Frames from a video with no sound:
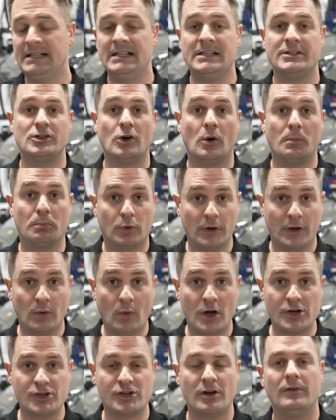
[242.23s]
So
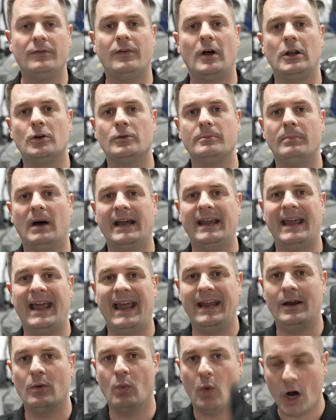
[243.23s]
pre-wash followed by
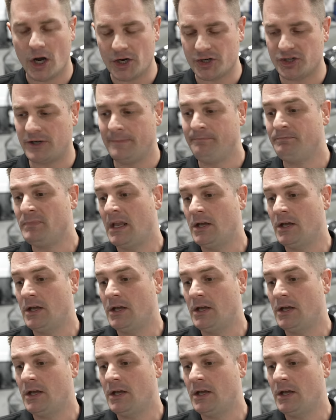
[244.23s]
a wash.